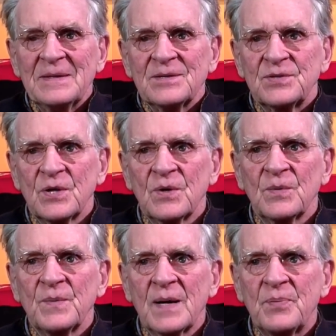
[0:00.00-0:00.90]

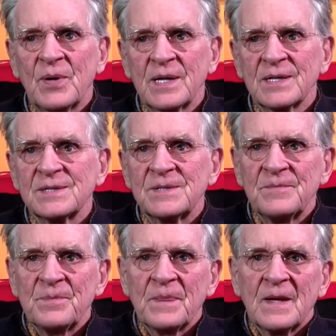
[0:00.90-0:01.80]
So my point is,
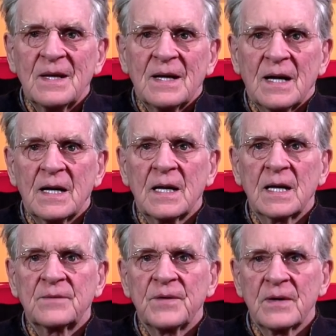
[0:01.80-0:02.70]
I
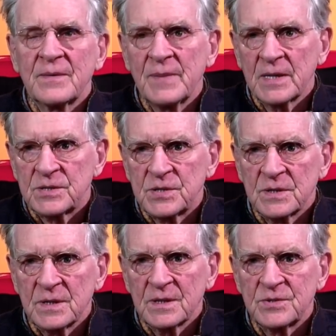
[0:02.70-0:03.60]
like very much
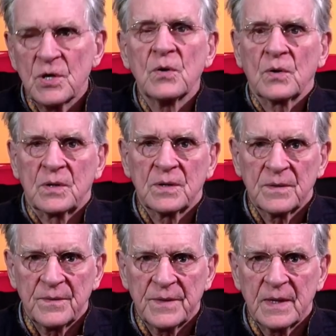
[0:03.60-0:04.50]
a joke,
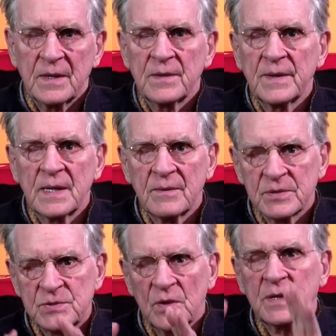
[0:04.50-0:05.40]
that, and then I
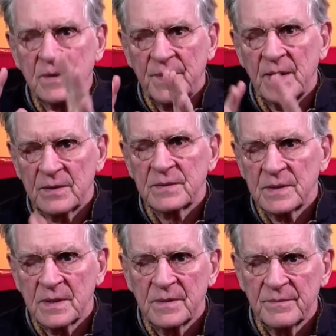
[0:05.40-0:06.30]
was talking about
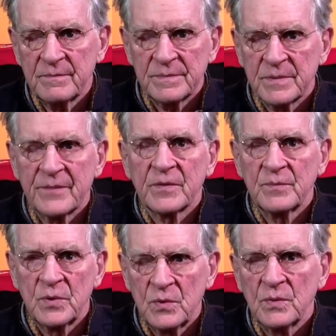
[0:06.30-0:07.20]
uh,
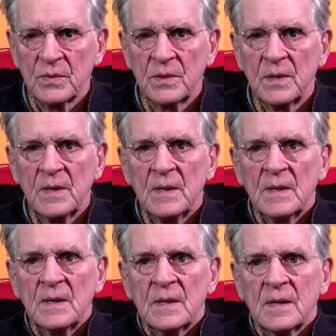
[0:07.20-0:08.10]
Reverend Moon,
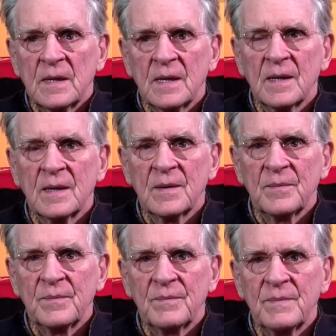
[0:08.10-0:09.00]

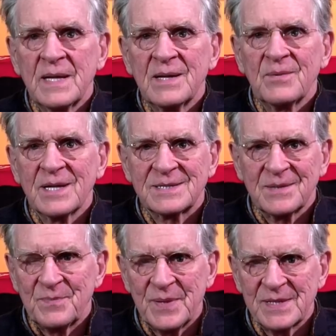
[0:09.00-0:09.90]
uh, may he rest
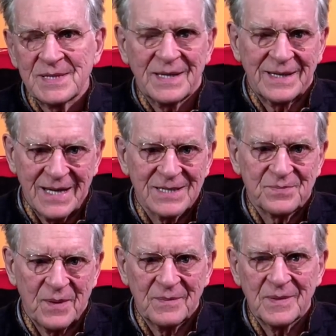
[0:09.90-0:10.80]
in peace, I
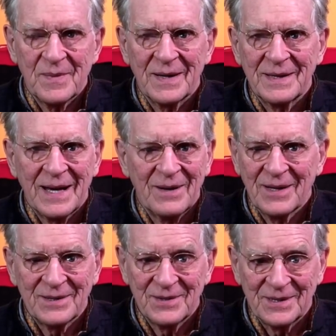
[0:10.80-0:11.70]
guess, probably by now,
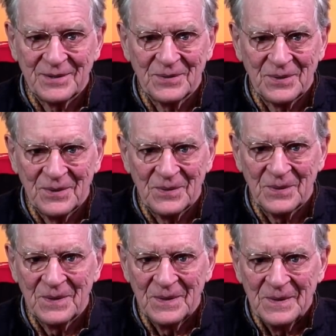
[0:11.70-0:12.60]
I really don't
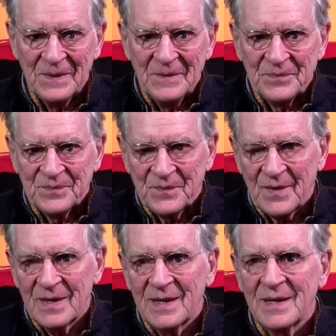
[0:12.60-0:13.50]
know,
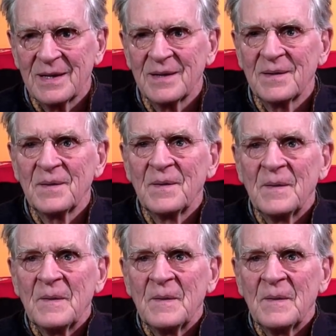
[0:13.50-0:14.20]
uh,